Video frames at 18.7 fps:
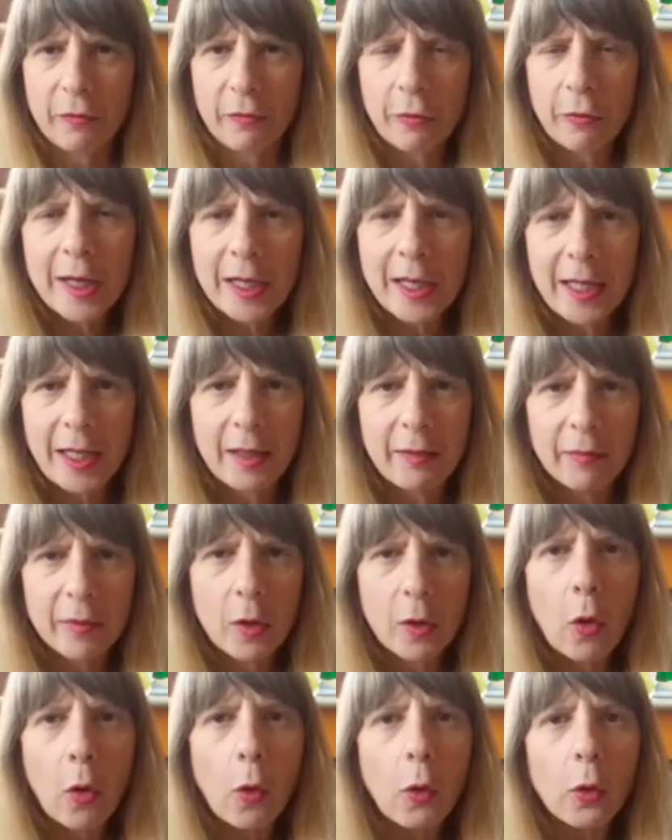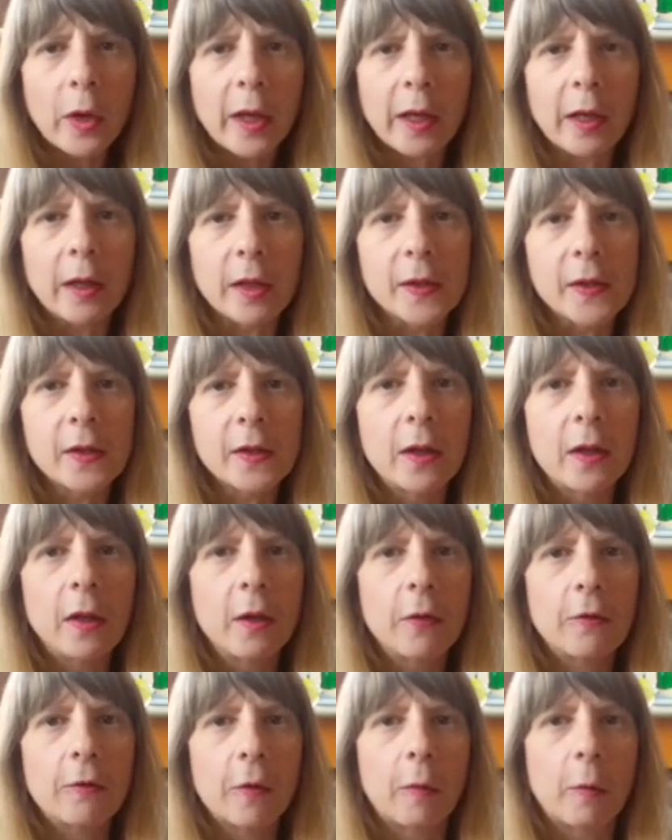really calling us
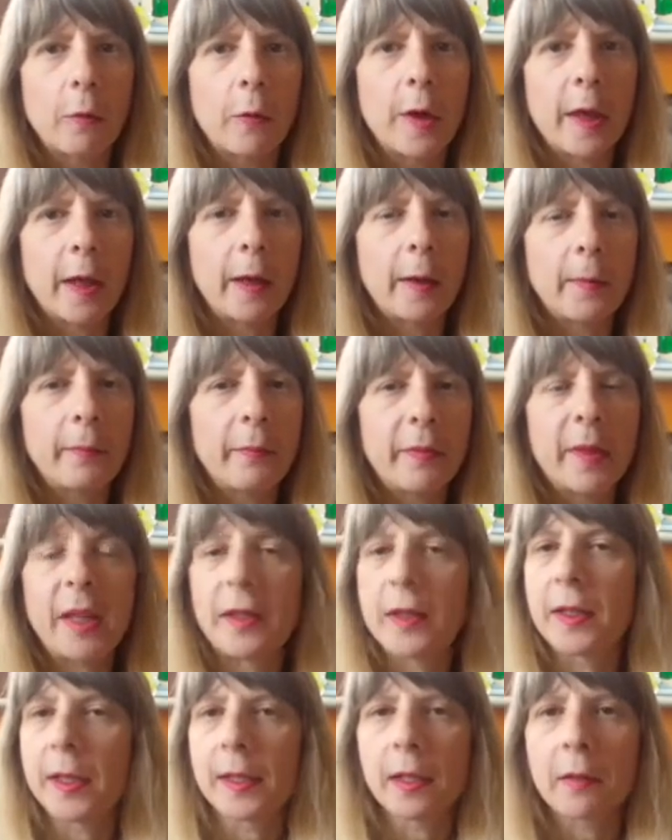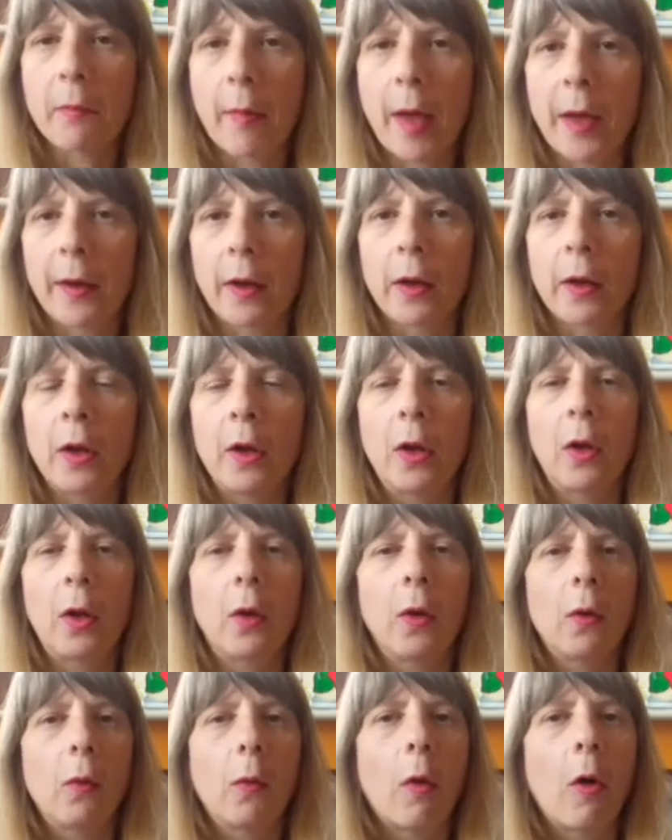from within. And it doesn't matter
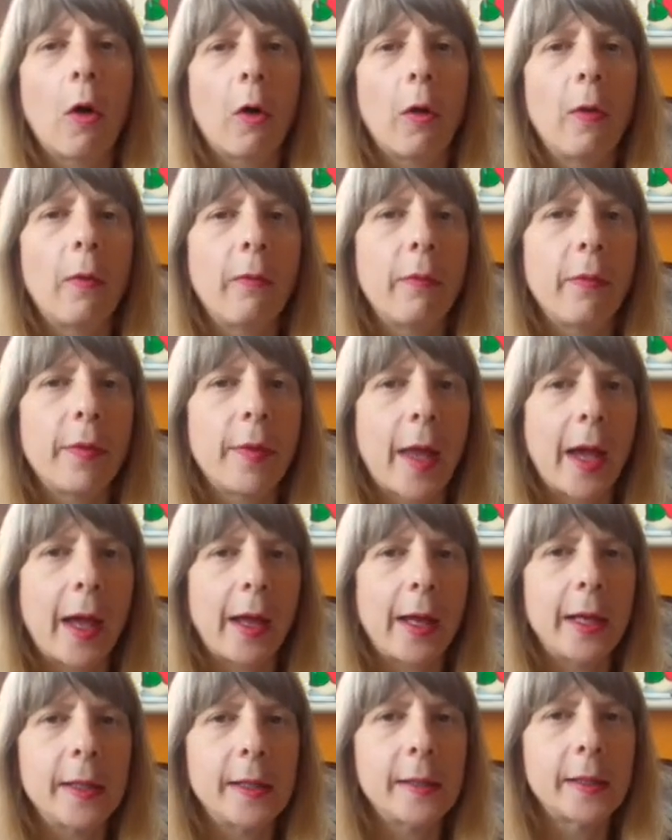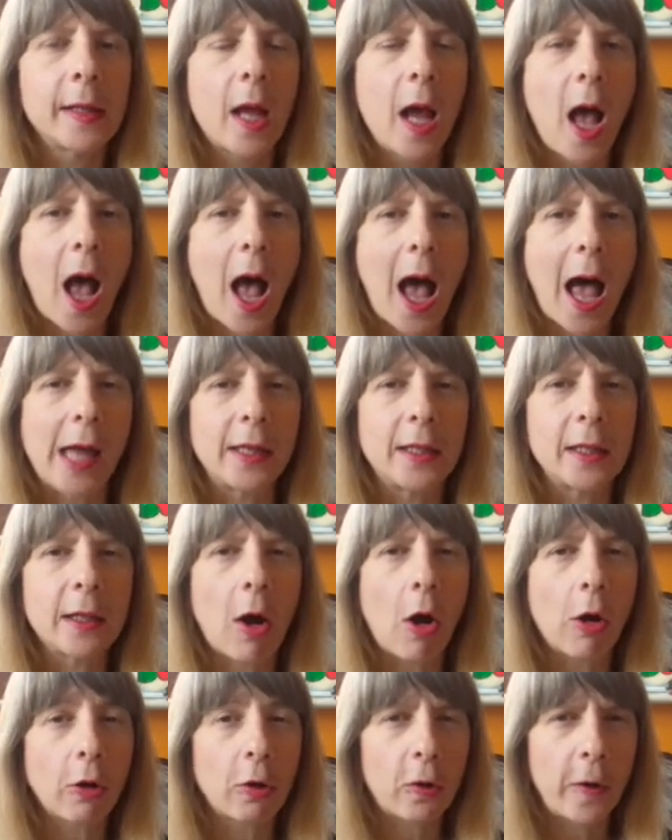what that is. And
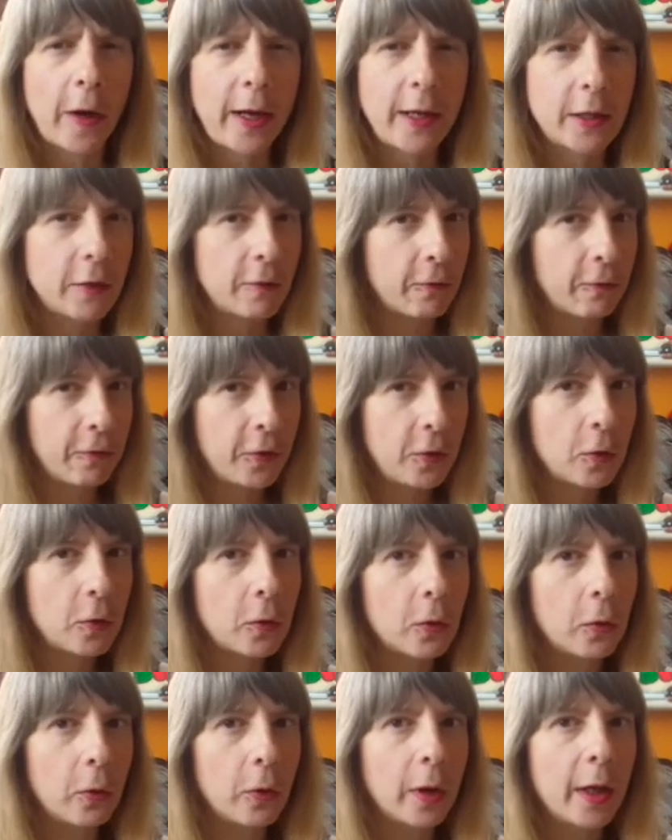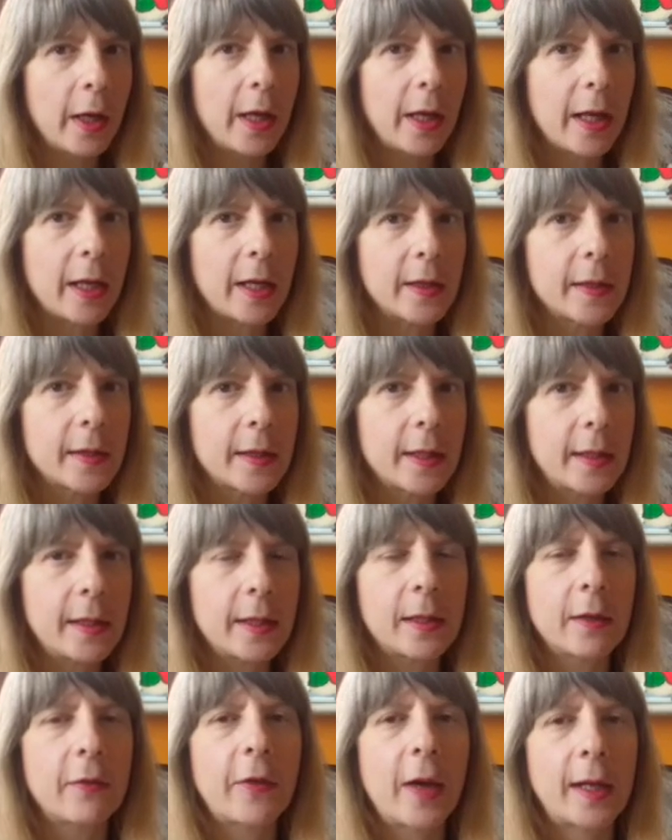our creative fuel this
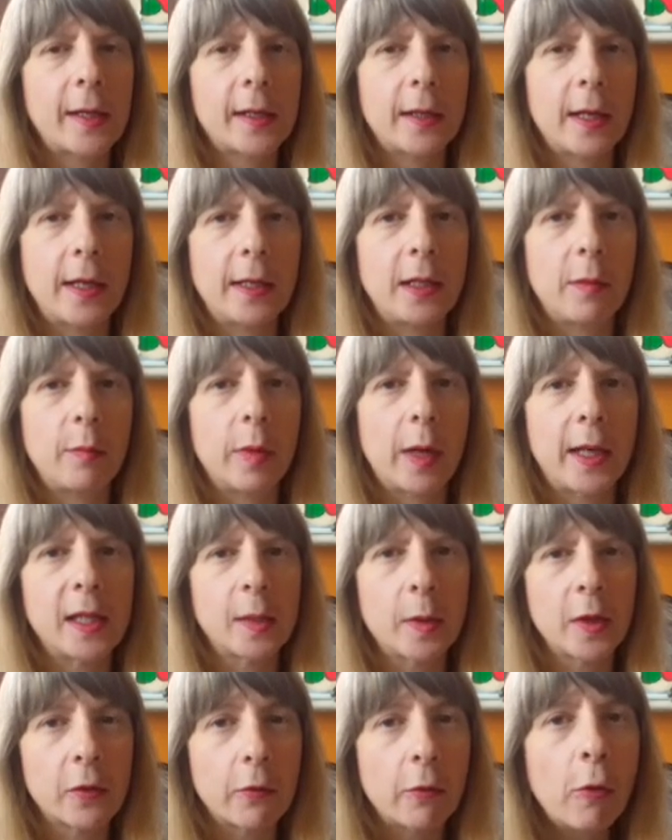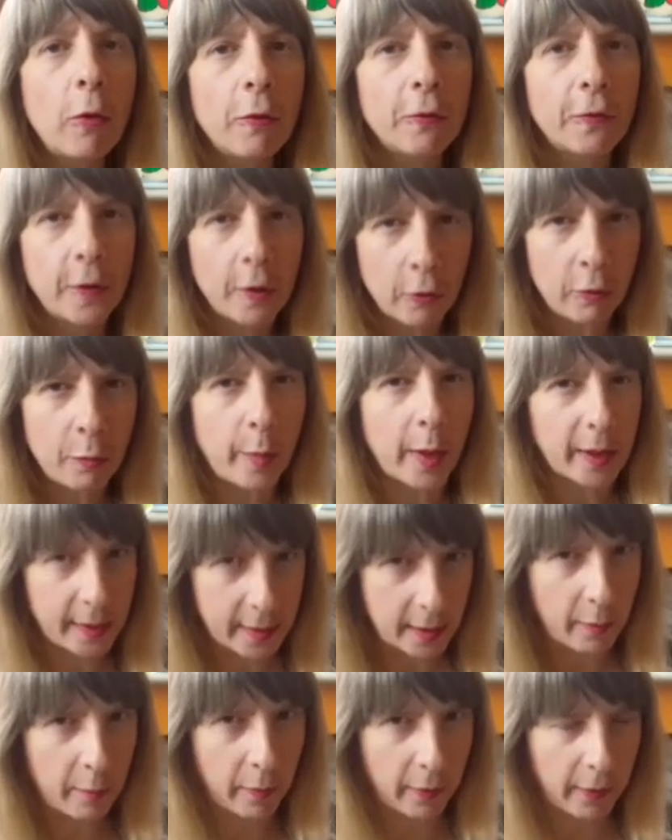is a fascinating place, because we're all fueled by
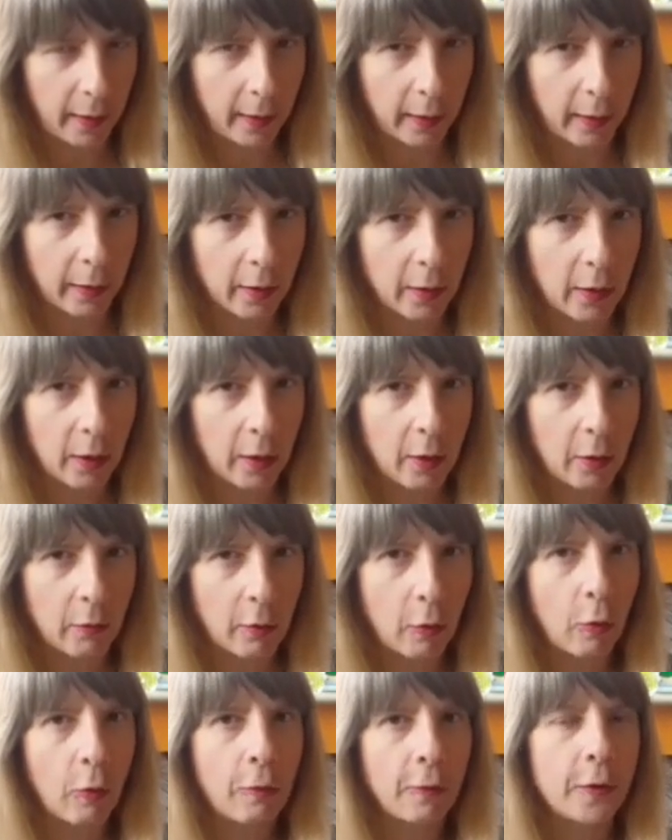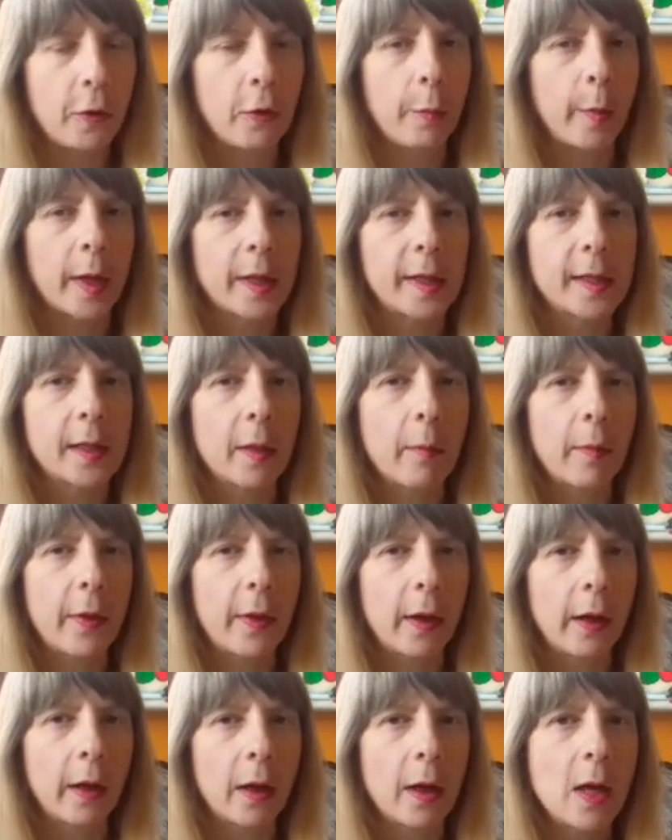something. We're all fueled by
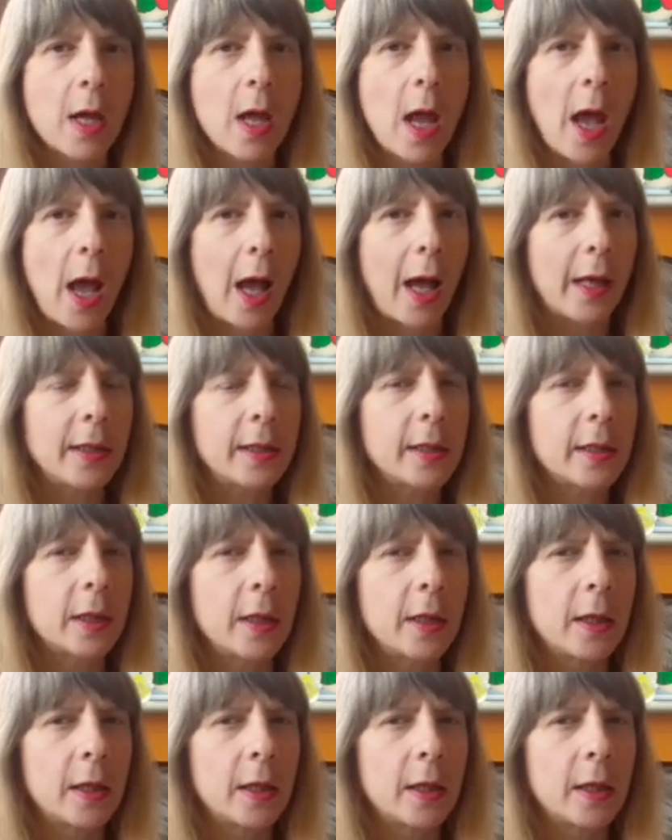something. And